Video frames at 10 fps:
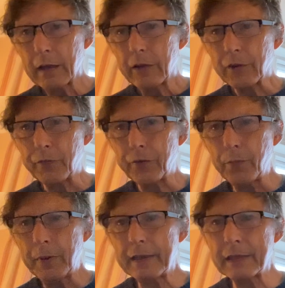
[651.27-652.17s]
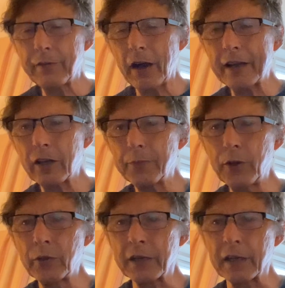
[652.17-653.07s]
So for me, divine
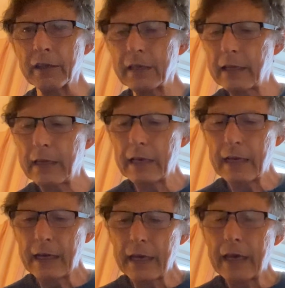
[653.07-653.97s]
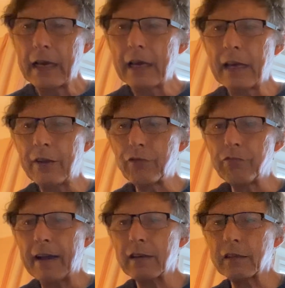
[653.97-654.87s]
communion is
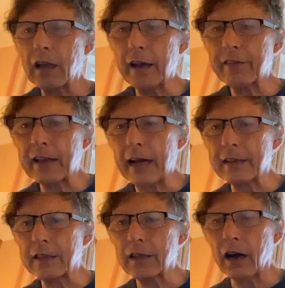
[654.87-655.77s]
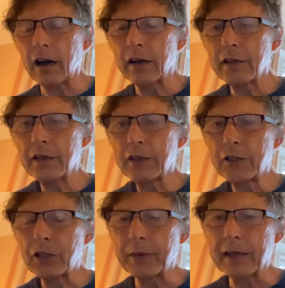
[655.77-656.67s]
recognizing Adidar
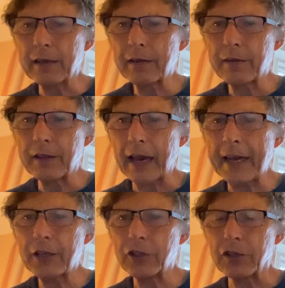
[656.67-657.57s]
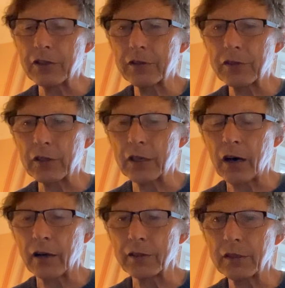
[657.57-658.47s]
to be the agent to
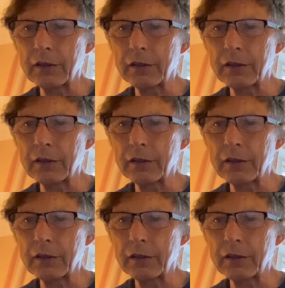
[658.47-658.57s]
God.